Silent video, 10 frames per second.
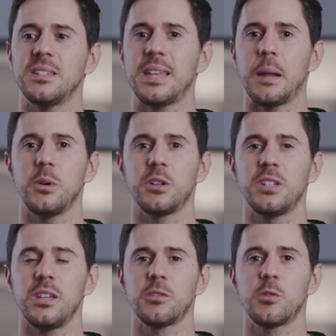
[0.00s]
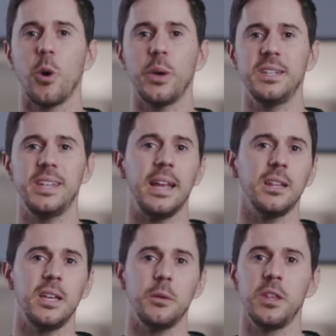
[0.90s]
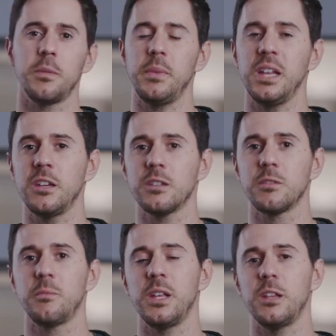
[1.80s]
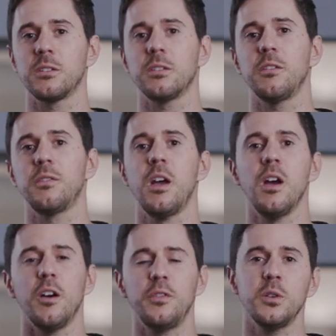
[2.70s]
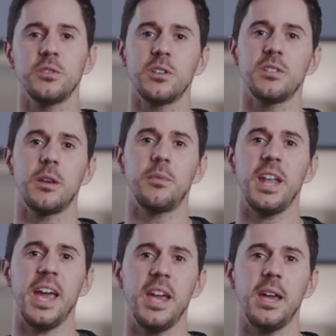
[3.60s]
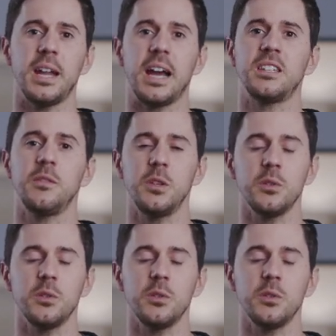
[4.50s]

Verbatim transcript: The sandbox is growing daily with millions of millions of of users every day and active